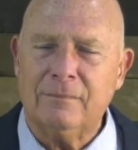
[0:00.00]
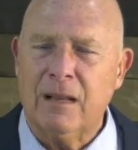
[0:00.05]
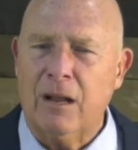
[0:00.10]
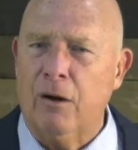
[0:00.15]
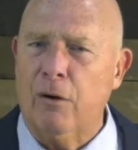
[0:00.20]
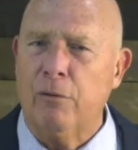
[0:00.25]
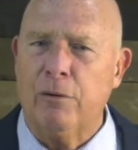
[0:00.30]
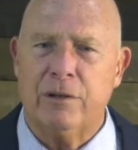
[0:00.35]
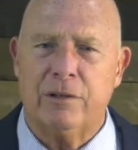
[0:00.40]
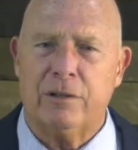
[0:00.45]

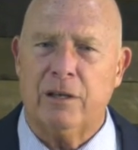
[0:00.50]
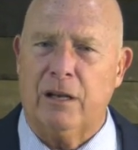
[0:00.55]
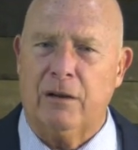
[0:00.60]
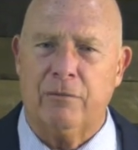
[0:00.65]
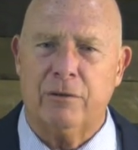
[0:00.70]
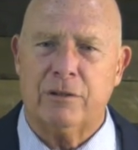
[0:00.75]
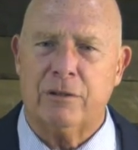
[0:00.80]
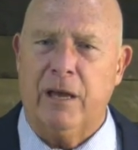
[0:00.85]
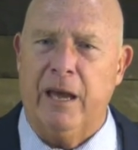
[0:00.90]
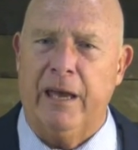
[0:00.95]
Oh, he said, I
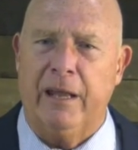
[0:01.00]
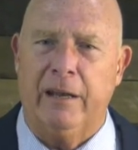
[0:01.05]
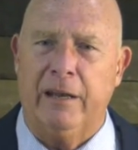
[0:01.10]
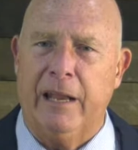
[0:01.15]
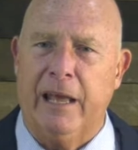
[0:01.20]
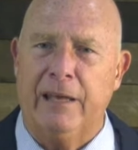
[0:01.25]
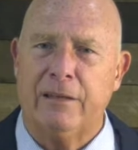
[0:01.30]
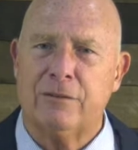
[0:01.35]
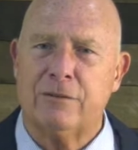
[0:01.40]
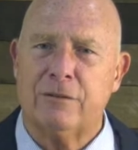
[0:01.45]
wish I had an
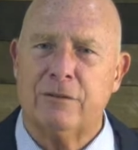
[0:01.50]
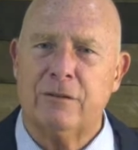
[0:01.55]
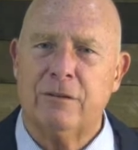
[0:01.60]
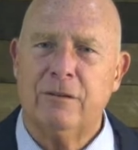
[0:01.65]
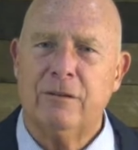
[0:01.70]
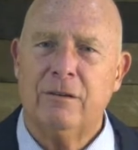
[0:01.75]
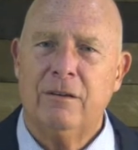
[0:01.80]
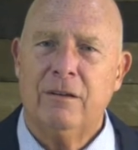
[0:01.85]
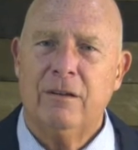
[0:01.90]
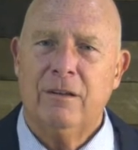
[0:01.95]
answer
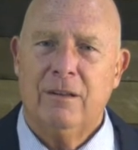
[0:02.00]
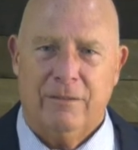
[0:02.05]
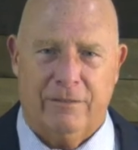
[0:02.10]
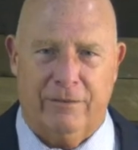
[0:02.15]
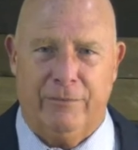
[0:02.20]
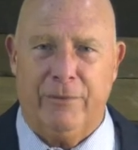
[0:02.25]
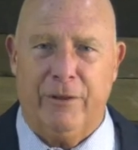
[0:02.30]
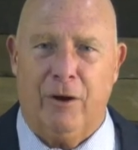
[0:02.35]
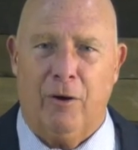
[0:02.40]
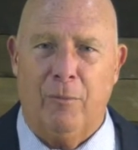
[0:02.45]

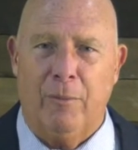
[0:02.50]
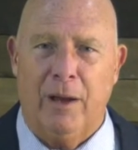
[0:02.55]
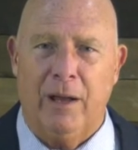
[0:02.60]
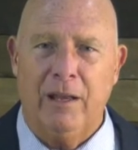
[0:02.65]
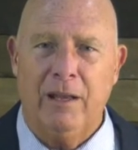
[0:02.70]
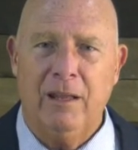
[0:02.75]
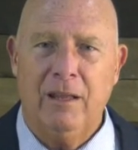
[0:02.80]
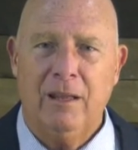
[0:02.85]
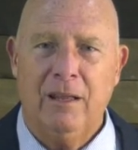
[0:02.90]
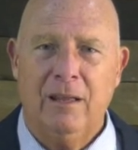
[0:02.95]
from the
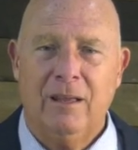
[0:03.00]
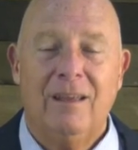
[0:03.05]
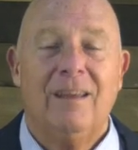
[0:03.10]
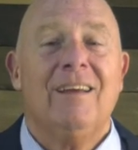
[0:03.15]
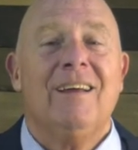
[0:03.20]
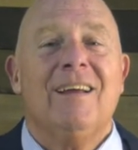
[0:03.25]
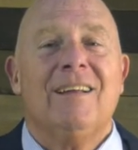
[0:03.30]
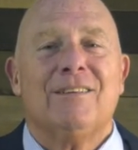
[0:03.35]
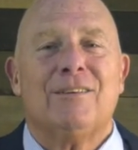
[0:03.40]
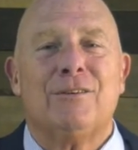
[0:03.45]
Almighty.
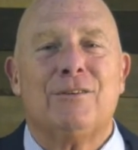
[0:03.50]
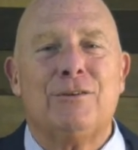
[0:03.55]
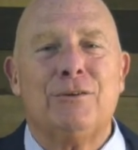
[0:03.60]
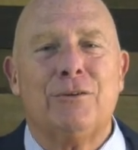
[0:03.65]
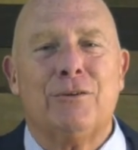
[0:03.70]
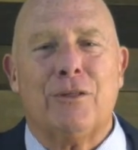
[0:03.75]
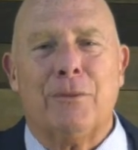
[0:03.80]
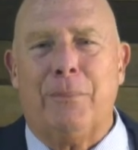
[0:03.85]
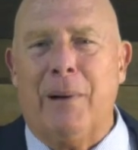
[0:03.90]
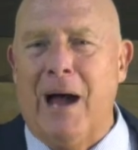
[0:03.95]
Did you
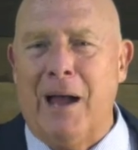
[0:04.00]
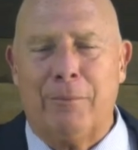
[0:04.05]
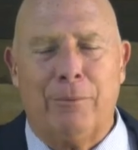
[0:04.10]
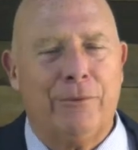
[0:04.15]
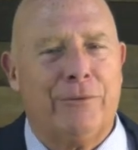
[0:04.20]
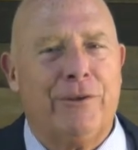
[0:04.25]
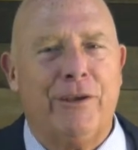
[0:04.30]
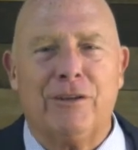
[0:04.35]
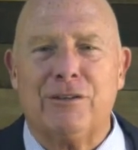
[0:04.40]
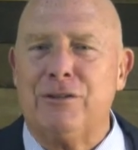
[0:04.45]
know the Bible
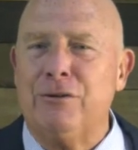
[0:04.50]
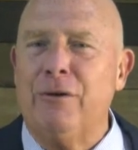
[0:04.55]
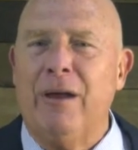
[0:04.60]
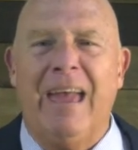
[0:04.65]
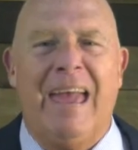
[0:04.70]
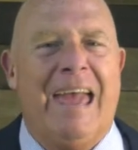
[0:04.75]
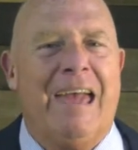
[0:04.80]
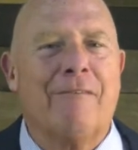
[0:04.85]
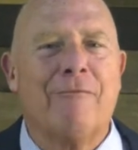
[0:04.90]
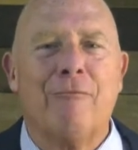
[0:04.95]
tells you
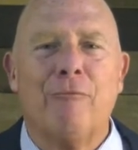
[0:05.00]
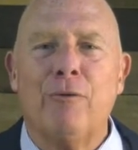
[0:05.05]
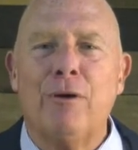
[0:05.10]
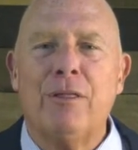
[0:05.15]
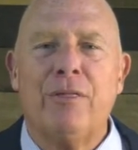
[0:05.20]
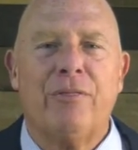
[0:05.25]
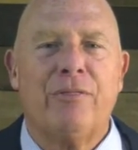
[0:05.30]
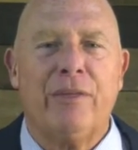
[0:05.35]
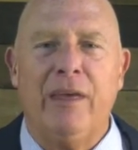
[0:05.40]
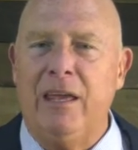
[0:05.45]

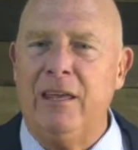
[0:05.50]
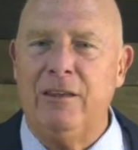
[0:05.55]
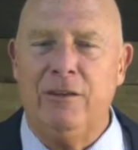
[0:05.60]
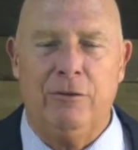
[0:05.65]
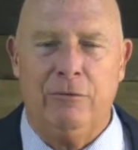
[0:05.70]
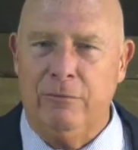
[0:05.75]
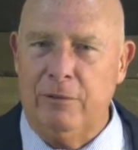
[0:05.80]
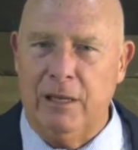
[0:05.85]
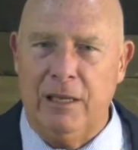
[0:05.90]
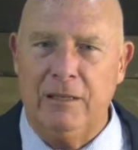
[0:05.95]
everything
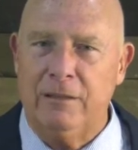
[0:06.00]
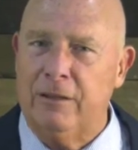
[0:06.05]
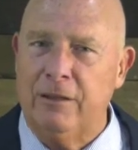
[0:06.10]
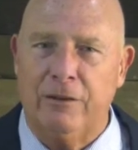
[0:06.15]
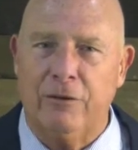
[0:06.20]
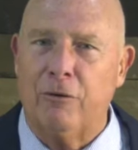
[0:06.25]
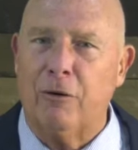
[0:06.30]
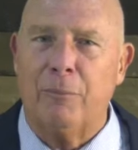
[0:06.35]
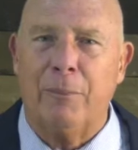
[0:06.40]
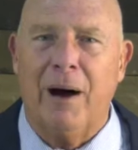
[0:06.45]
you need to
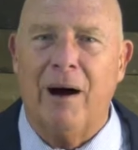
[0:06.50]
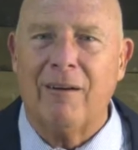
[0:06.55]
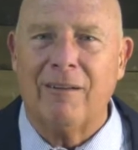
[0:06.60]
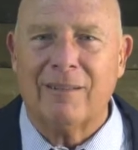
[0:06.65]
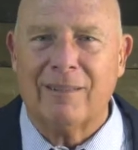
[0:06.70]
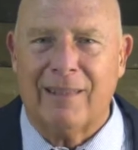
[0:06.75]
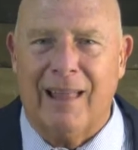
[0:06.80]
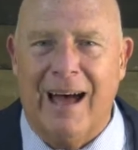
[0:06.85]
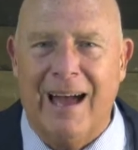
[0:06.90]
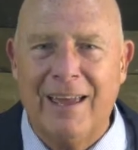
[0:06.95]
know
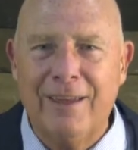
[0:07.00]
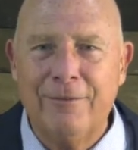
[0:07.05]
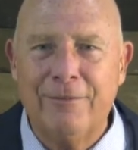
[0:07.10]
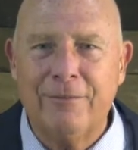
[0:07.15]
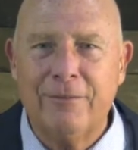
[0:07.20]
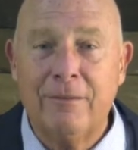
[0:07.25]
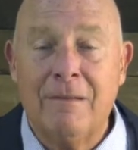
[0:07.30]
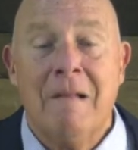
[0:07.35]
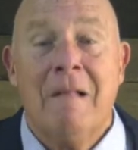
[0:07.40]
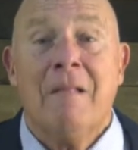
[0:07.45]
about life?
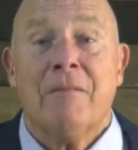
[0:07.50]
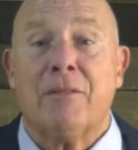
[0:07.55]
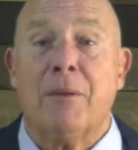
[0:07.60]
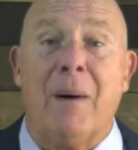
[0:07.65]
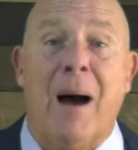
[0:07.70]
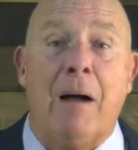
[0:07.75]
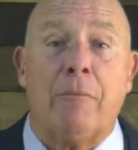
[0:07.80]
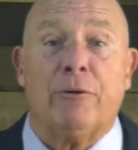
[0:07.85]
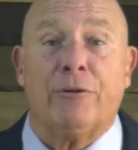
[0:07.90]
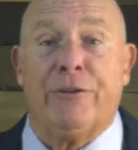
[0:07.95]
The
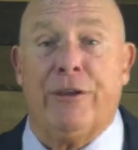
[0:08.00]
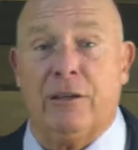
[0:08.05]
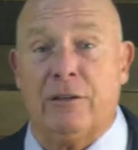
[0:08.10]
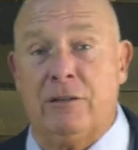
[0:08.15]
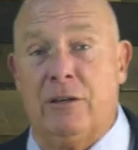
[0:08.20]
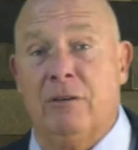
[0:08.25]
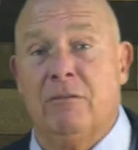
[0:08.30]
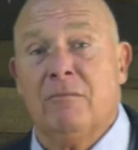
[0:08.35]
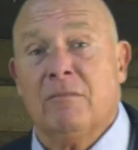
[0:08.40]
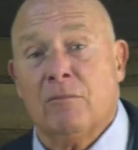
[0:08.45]
Bible
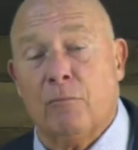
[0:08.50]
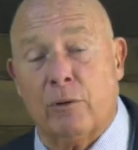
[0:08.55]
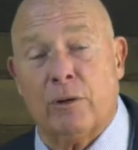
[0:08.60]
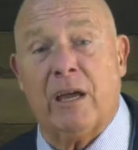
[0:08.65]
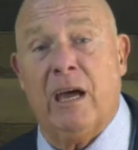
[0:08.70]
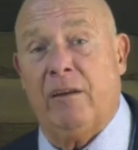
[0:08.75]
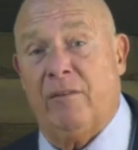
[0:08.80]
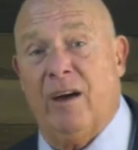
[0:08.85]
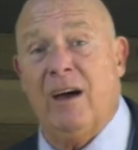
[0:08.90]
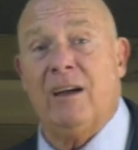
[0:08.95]
tells you what
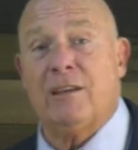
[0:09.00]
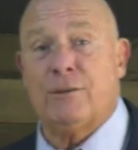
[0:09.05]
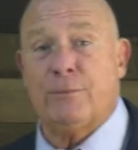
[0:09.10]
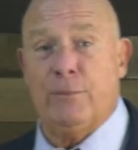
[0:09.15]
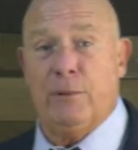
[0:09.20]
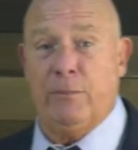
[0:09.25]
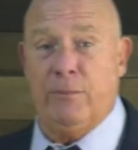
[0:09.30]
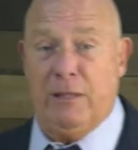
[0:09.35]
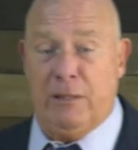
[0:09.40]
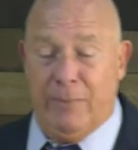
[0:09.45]
kind of a husband to be.